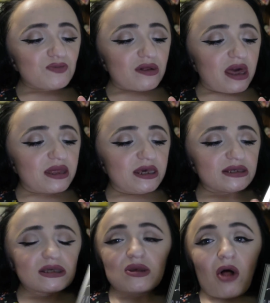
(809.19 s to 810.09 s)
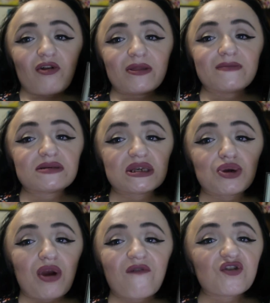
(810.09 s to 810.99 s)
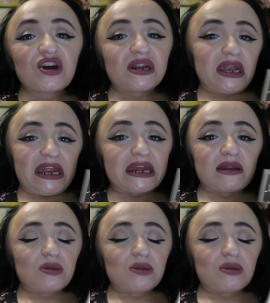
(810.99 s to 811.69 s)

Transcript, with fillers: But like this is all the lipstick you're ever gonna need.